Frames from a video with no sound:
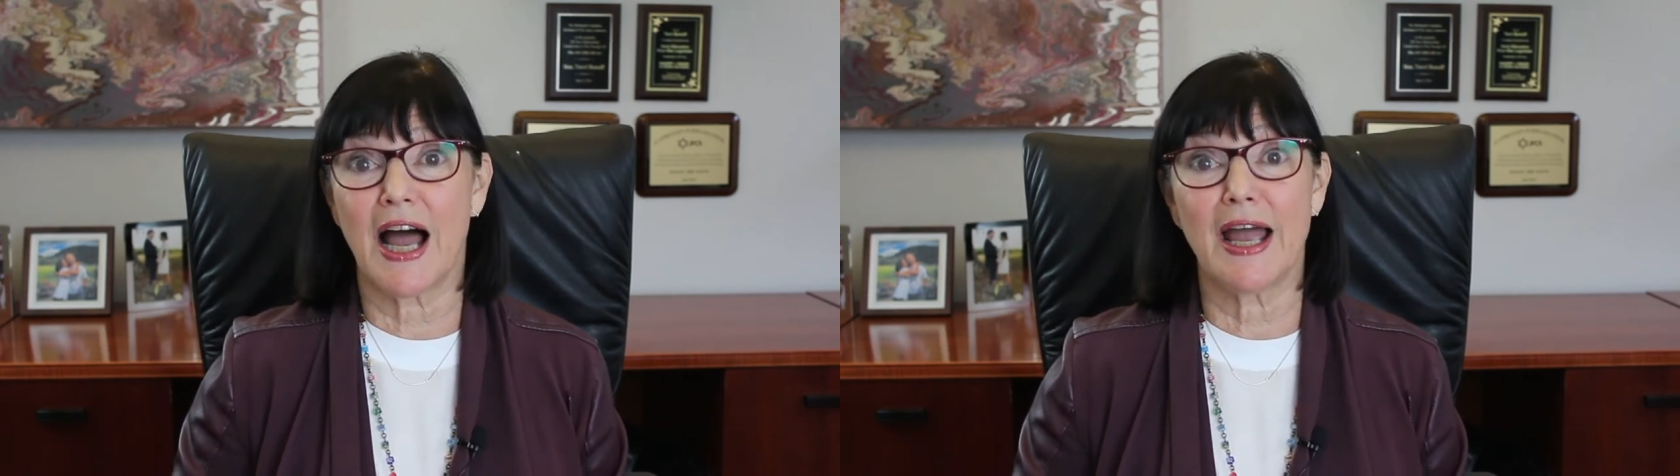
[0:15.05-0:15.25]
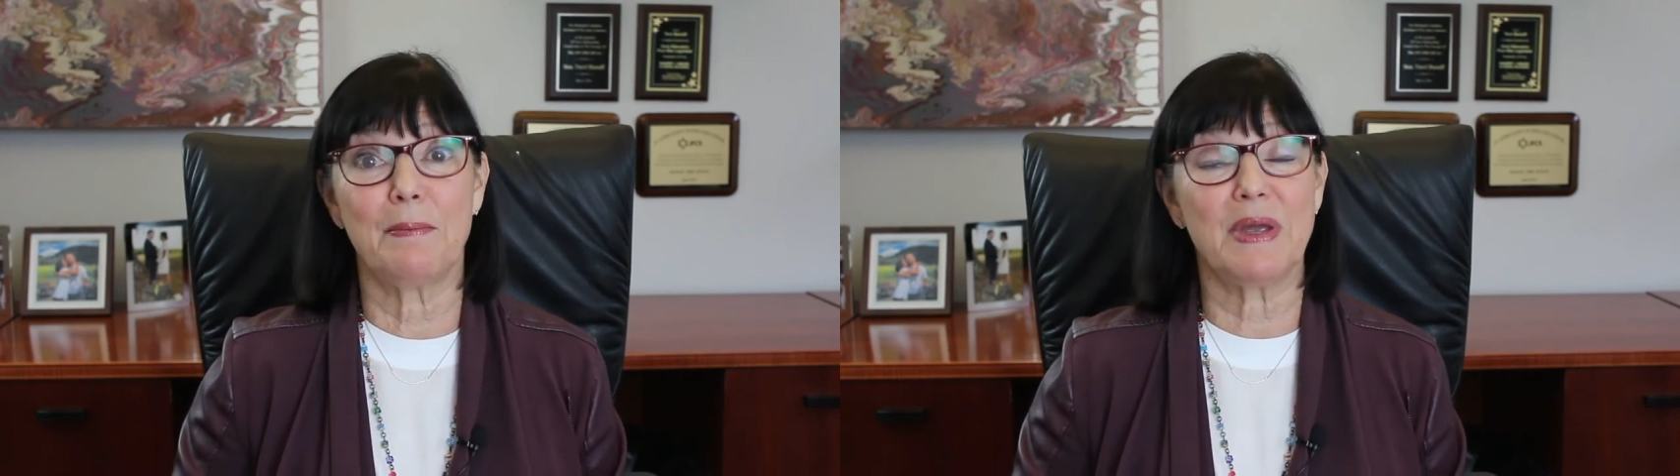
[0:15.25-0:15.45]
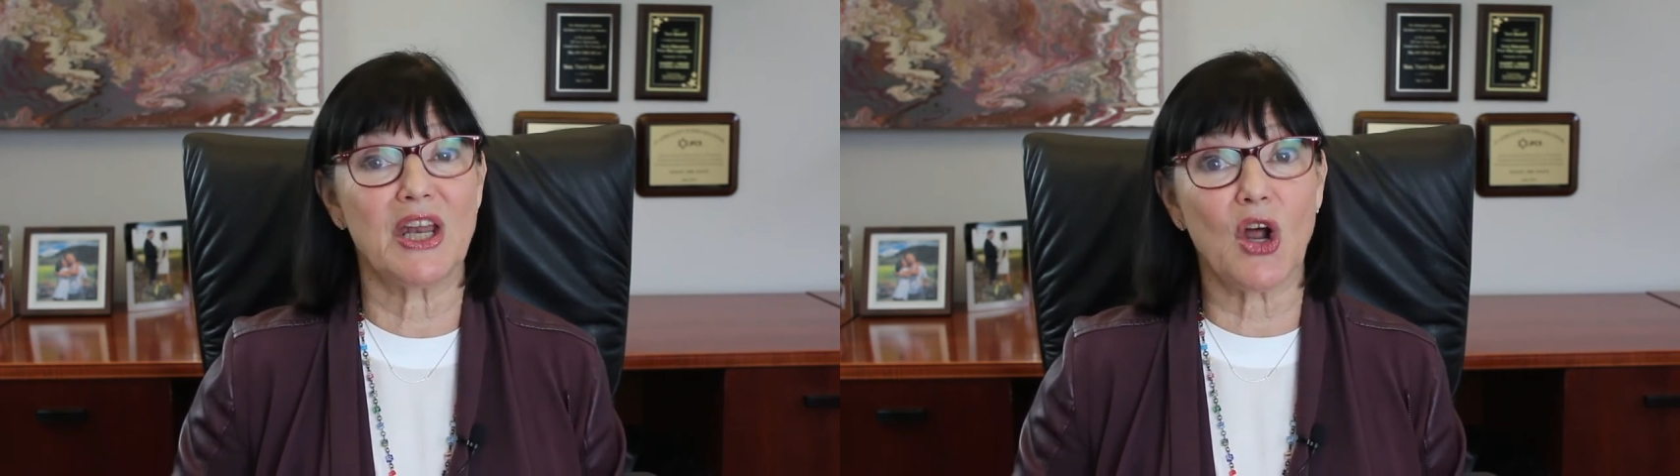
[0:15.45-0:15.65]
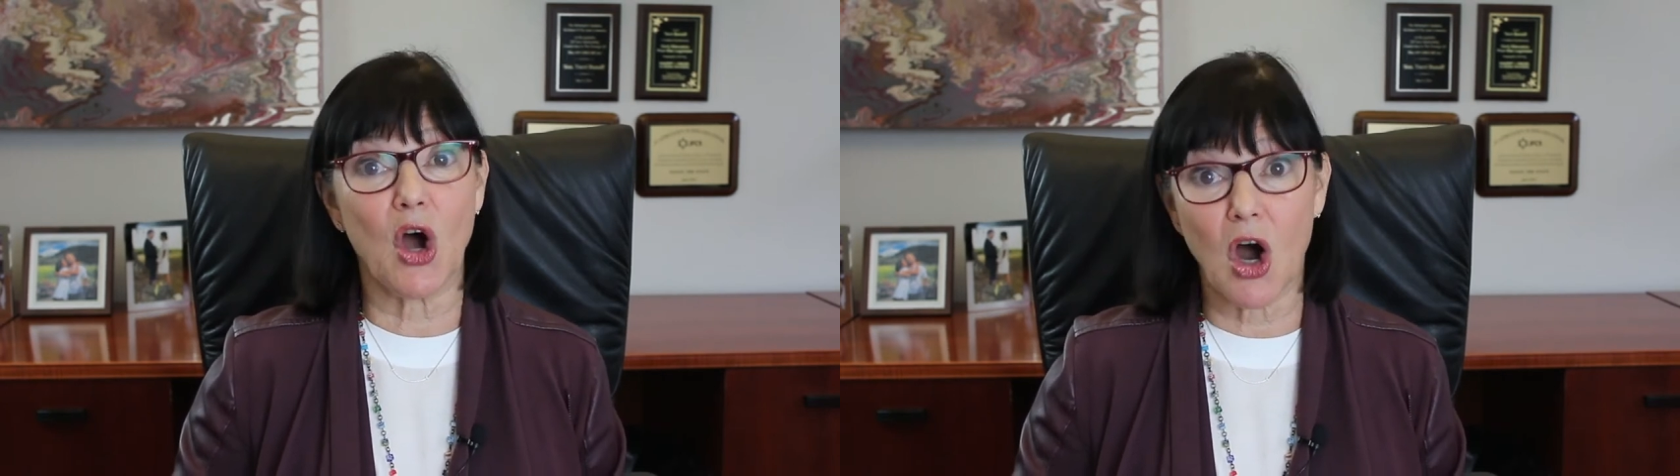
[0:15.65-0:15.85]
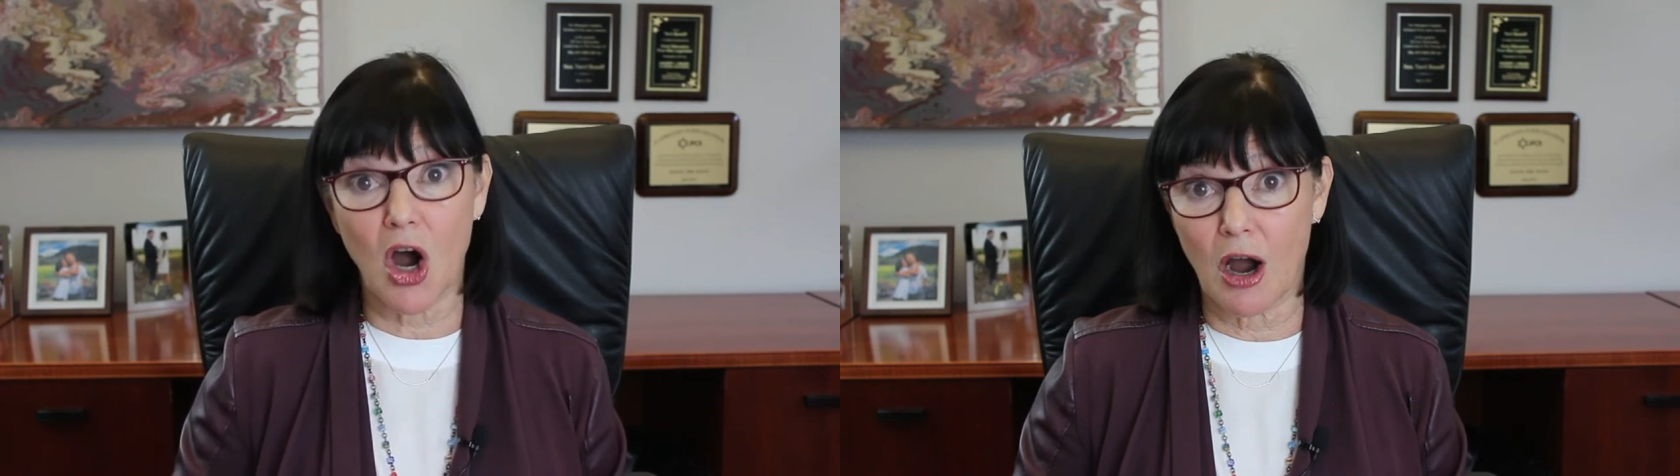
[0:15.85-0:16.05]
I am in
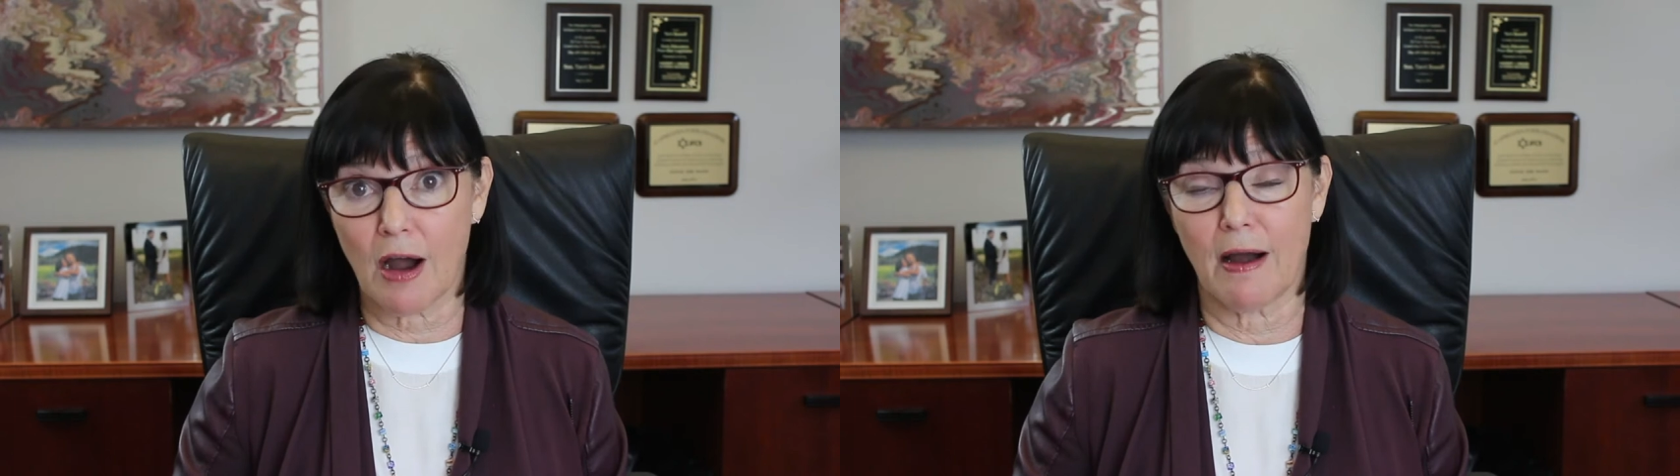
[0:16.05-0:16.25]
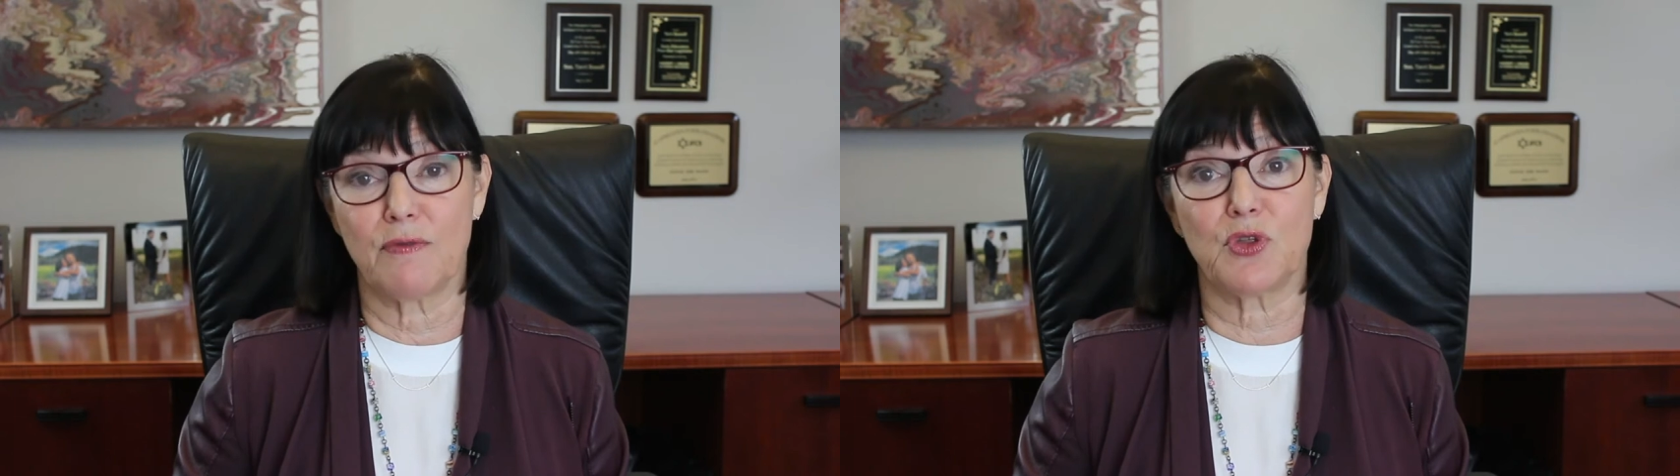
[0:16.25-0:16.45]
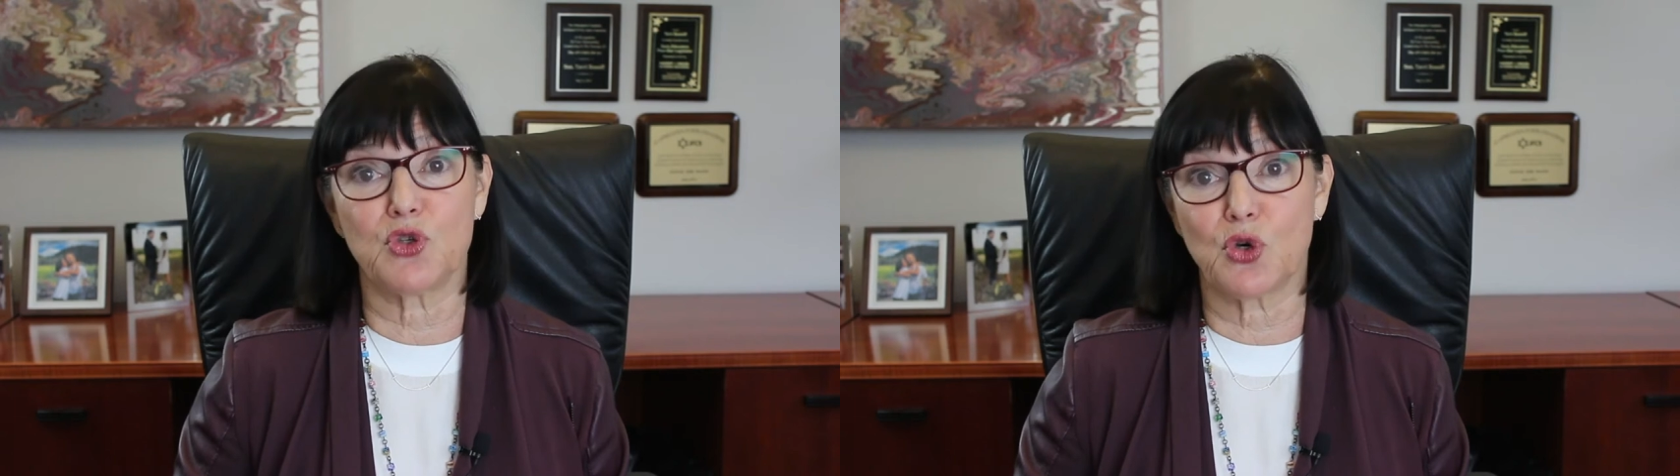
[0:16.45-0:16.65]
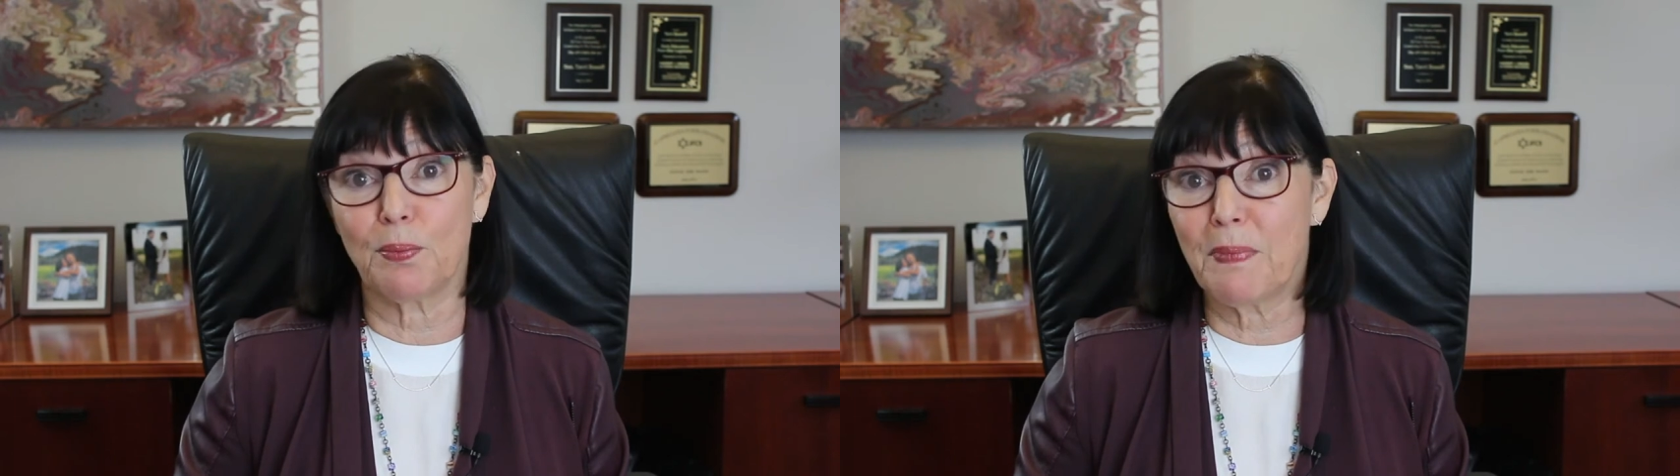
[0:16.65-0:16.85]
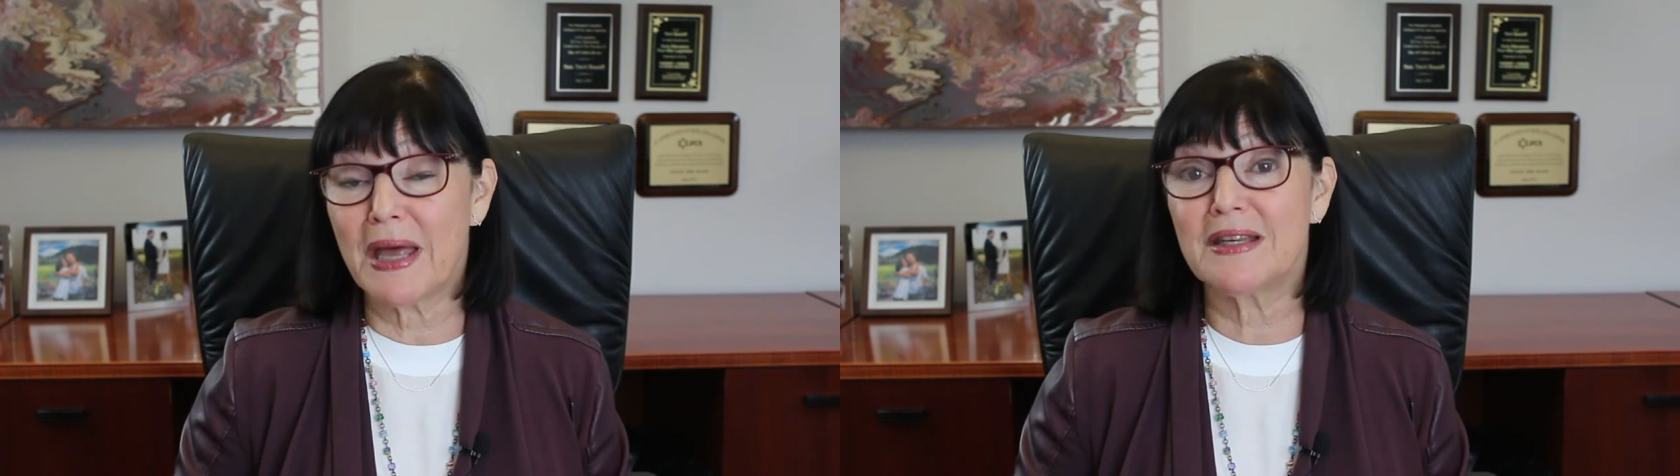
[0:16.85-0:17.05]
awe of the
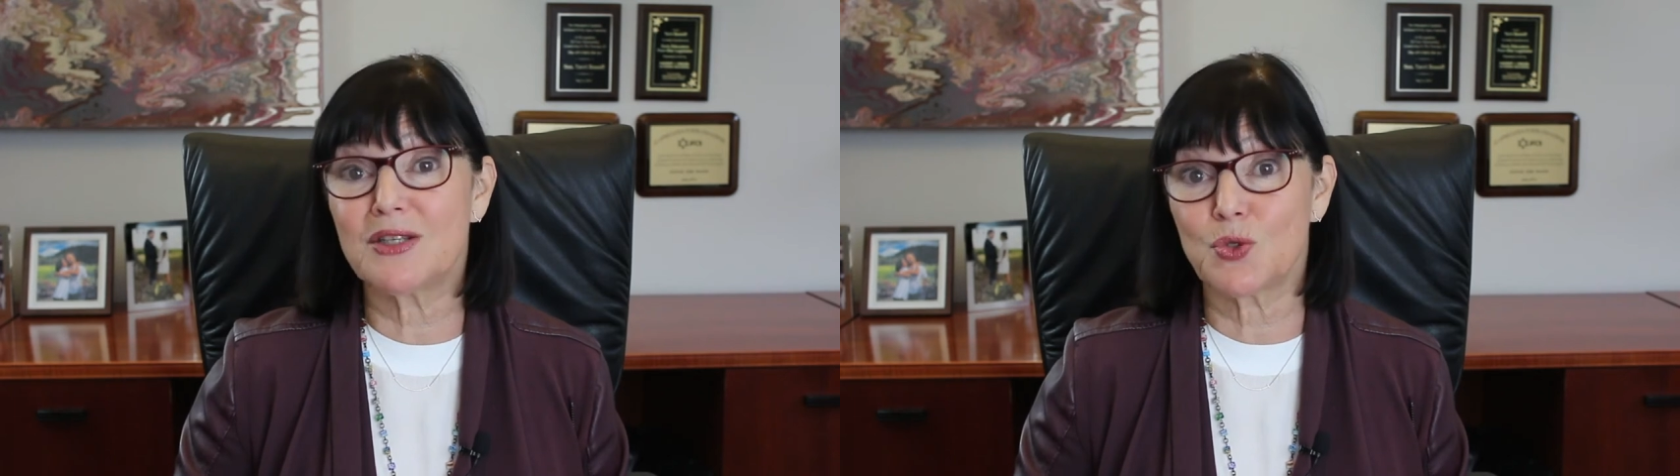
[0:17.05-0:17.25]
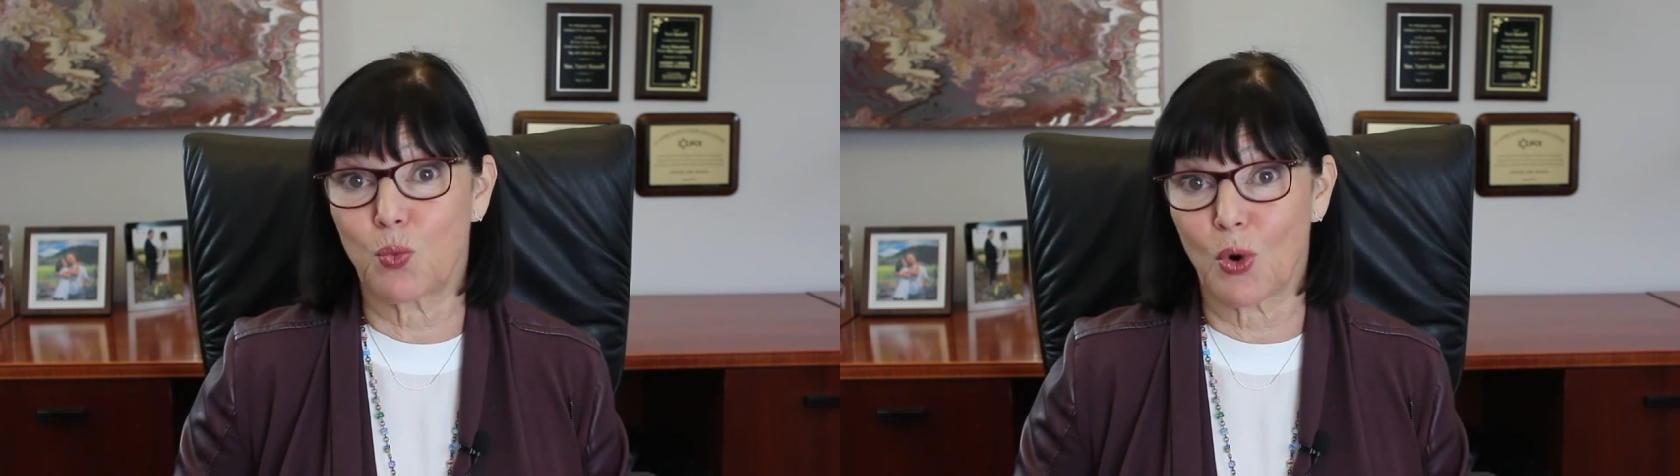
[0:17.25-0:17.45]
tremendous